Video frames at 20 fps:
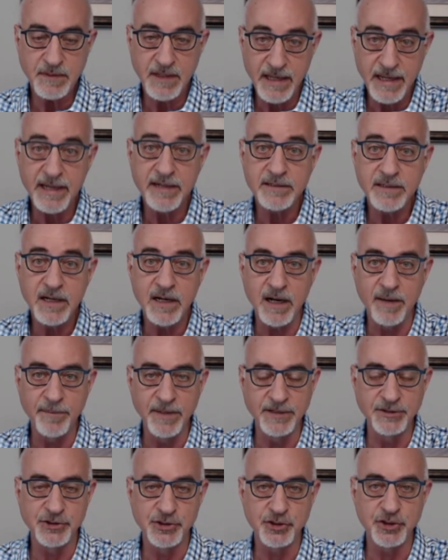can come
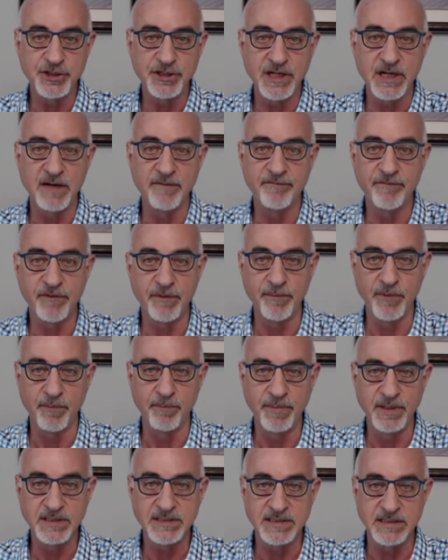and should come from the
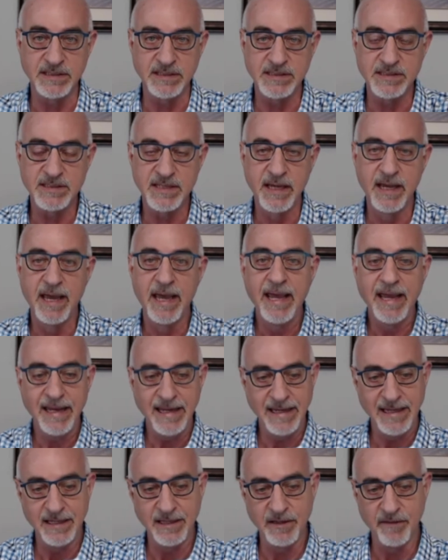business
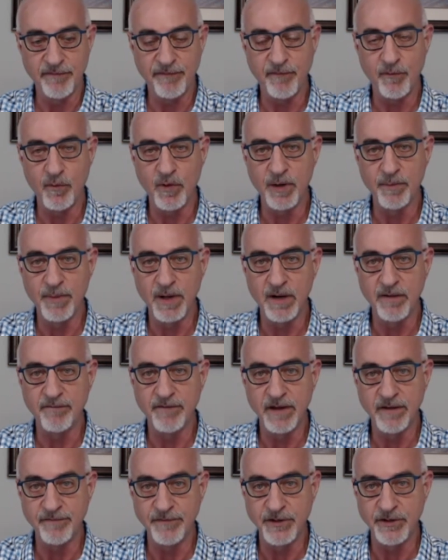in the form of,
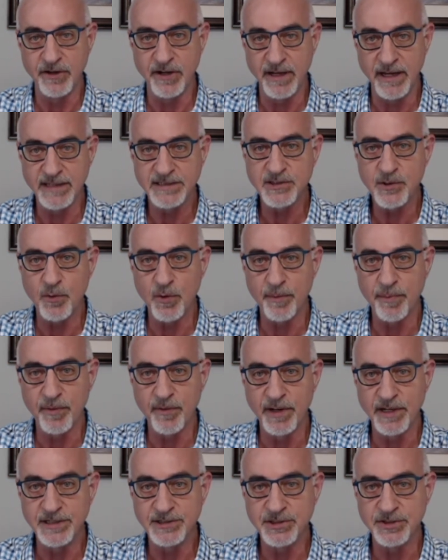if you're an S
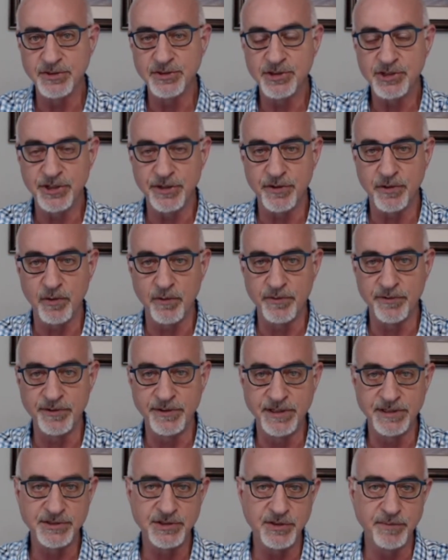corporation, shareholder
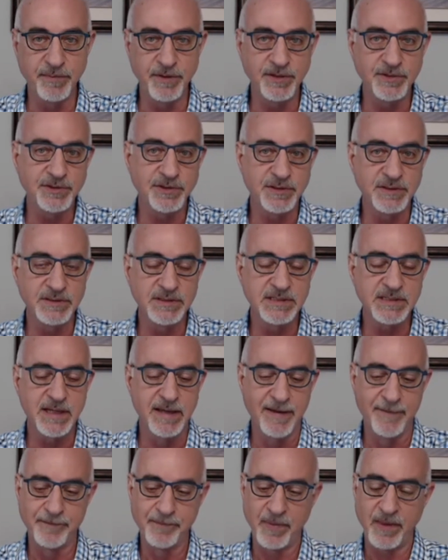distributions.
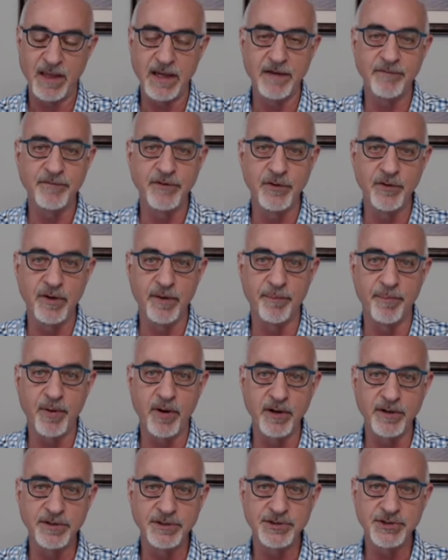If you're a
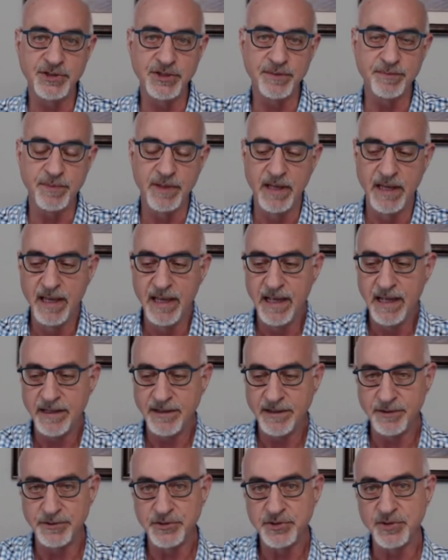partnership,
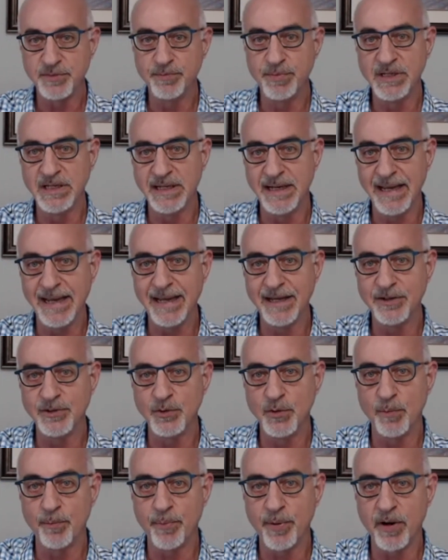there should be an
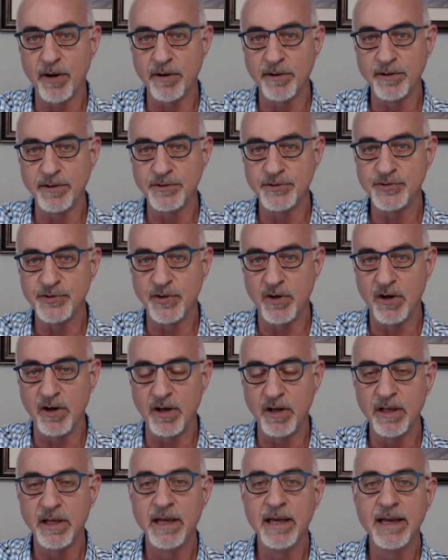annual partner
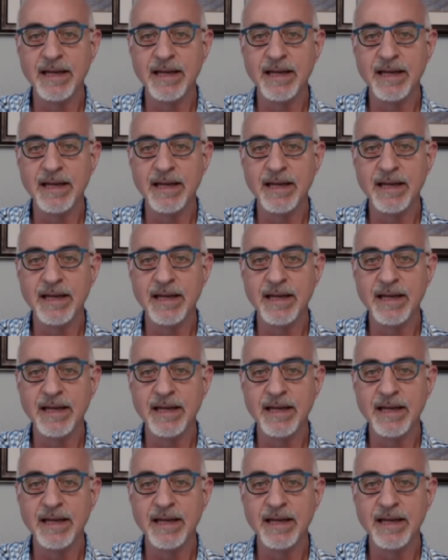draw